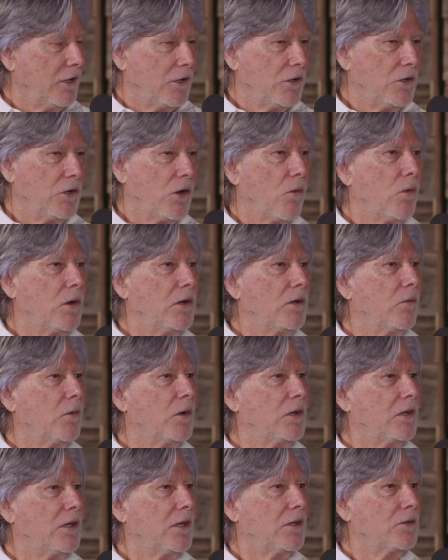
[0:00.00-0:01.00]
You know,
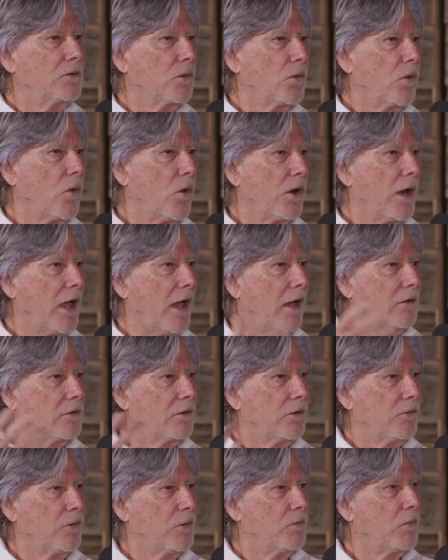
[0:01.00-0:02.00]
when kids were going out
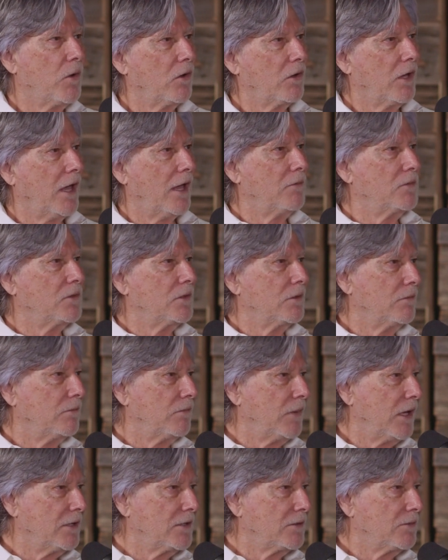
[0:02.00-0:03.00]
to football games and
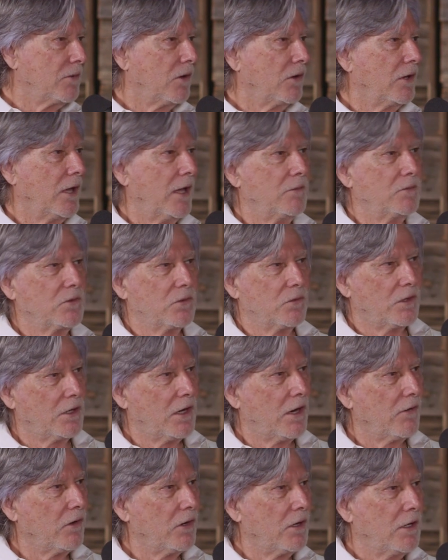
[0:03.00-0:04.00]
baseball games or
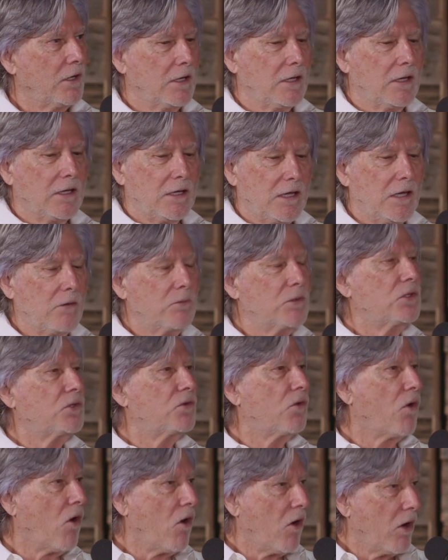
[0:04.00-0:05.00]
whatever, he was
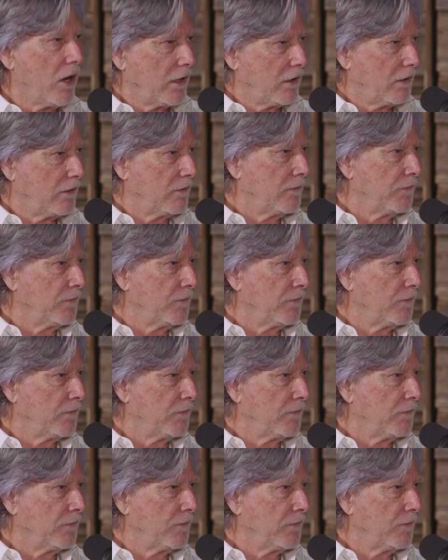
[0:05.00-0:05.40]
drawing.